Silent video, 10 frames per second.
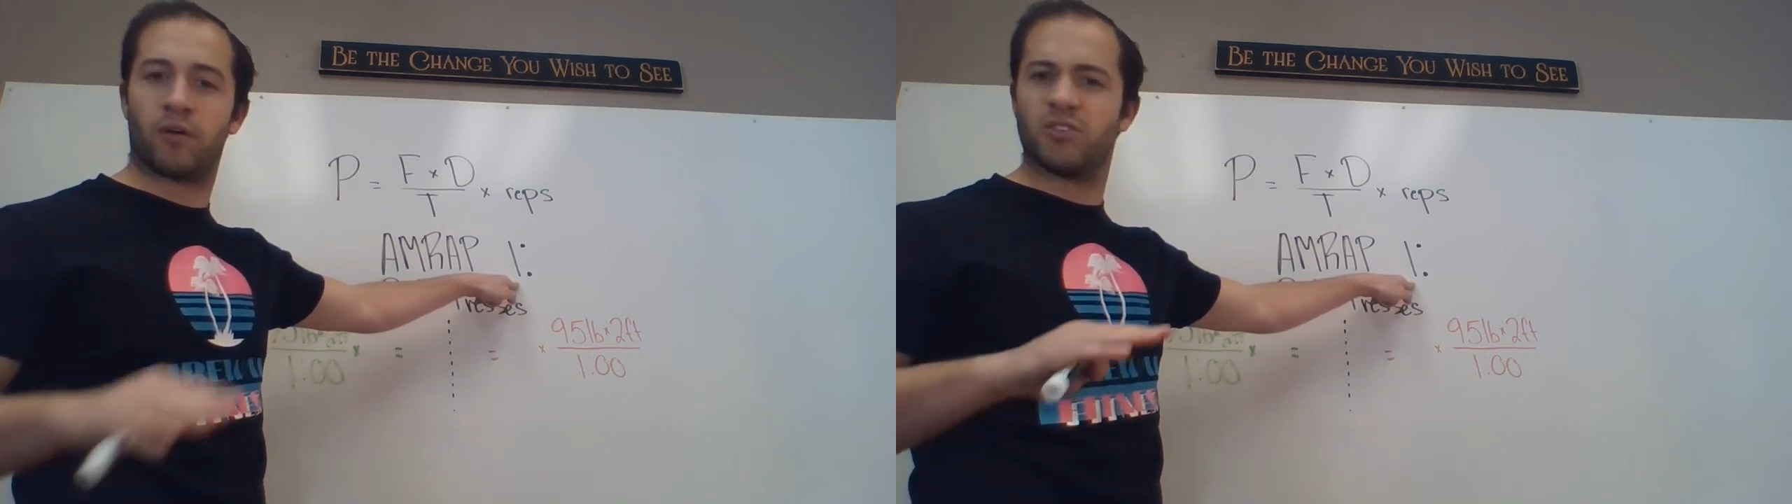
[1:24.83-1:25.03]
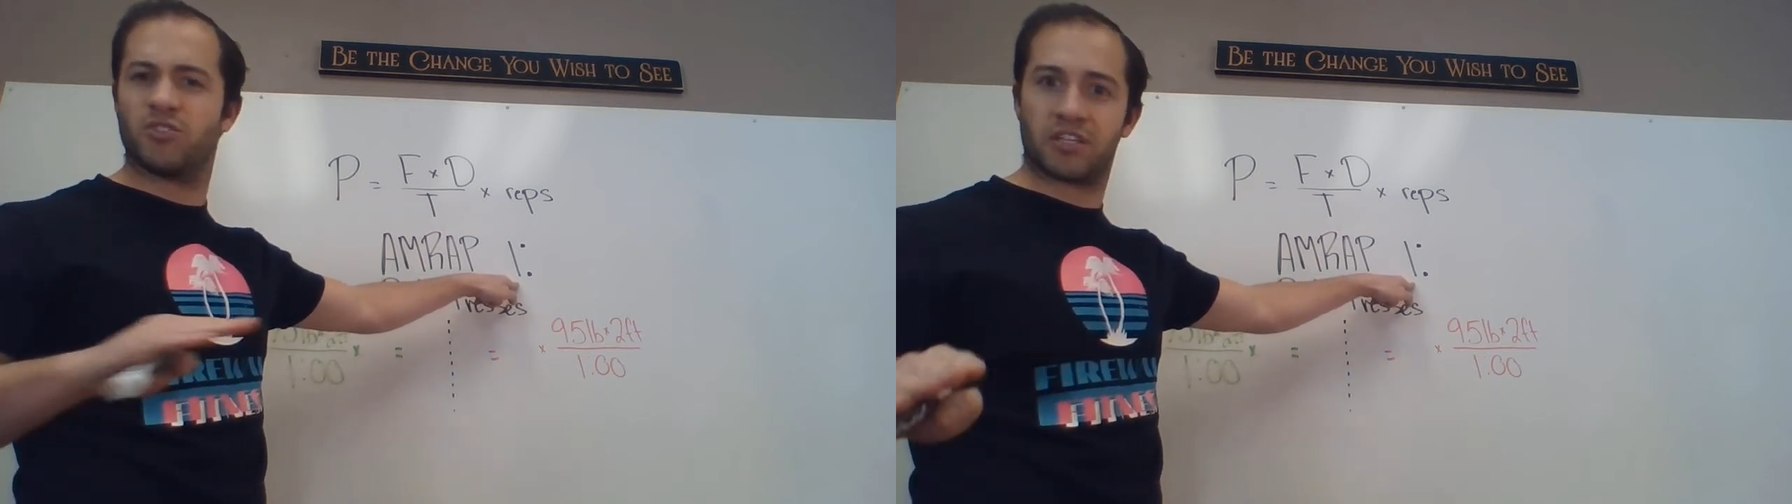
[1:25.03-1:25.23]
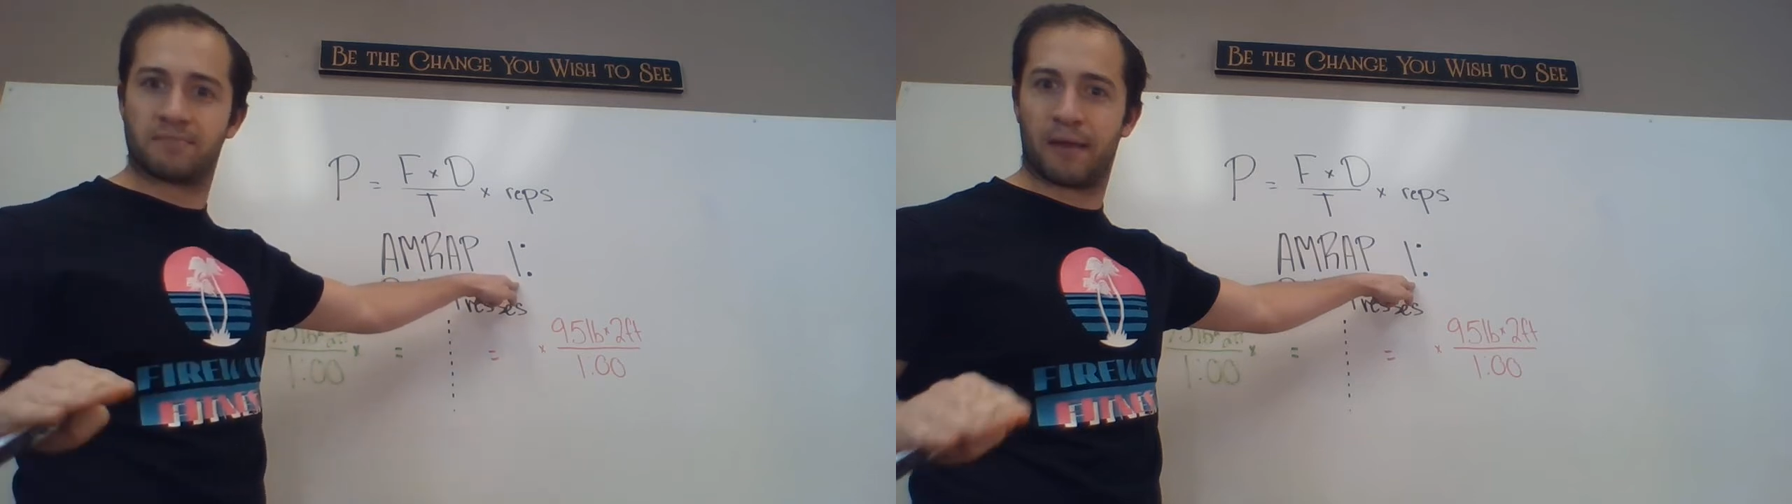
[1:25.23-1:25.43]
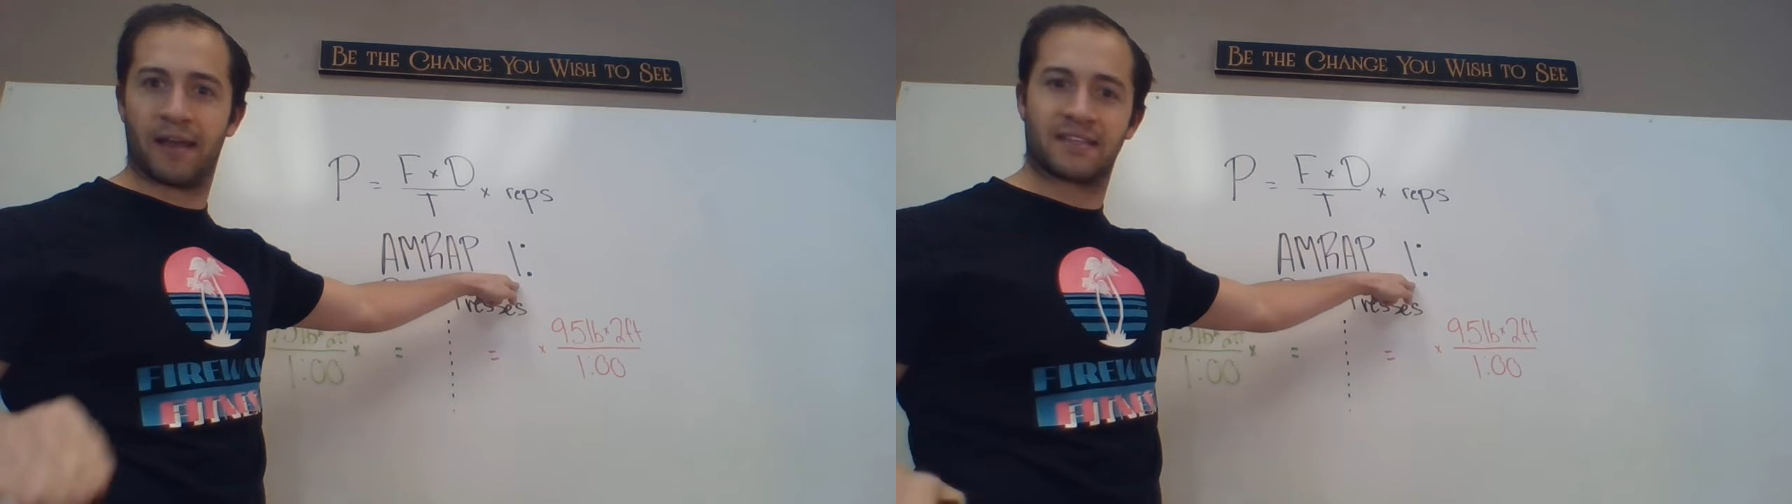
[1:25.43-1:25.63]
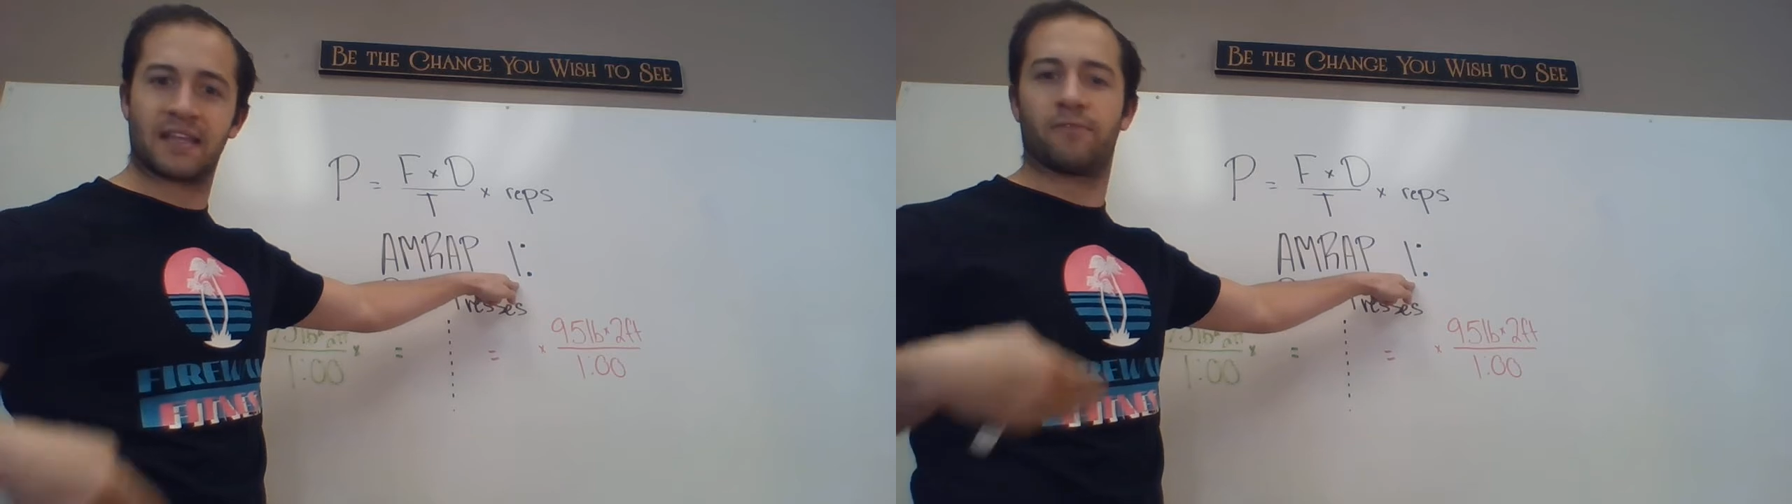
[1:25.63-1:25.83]
1 just
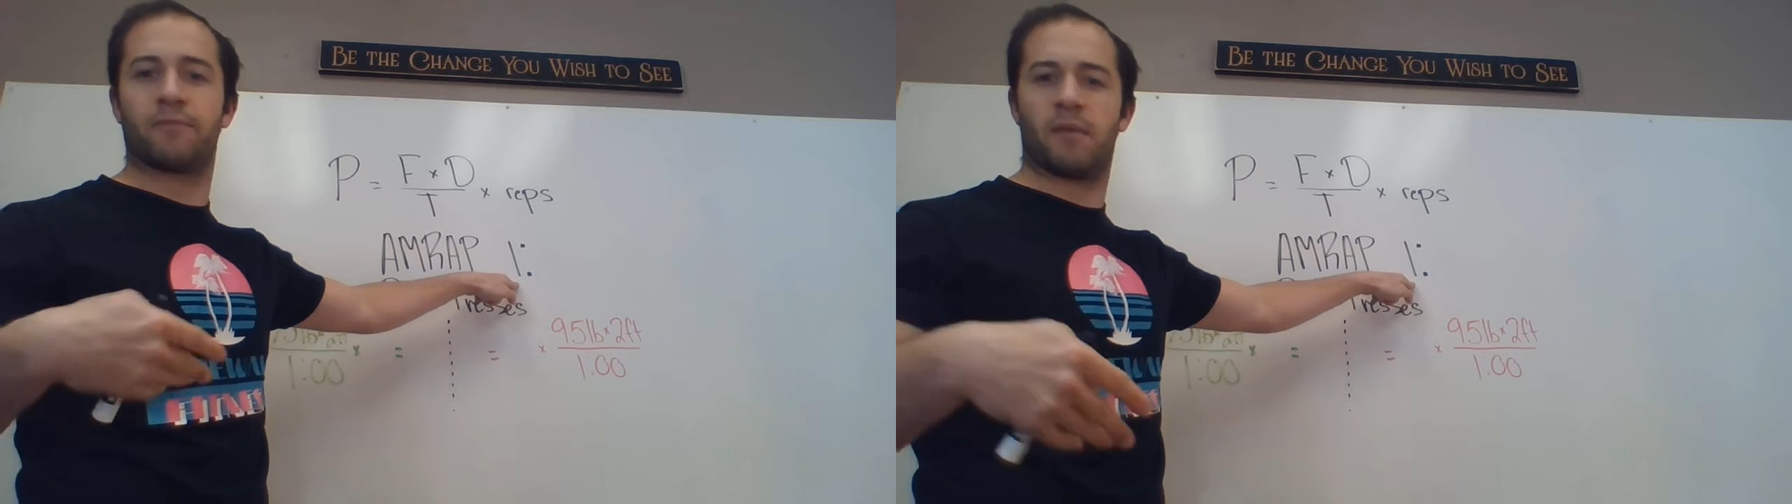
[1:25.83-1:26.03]
by itself.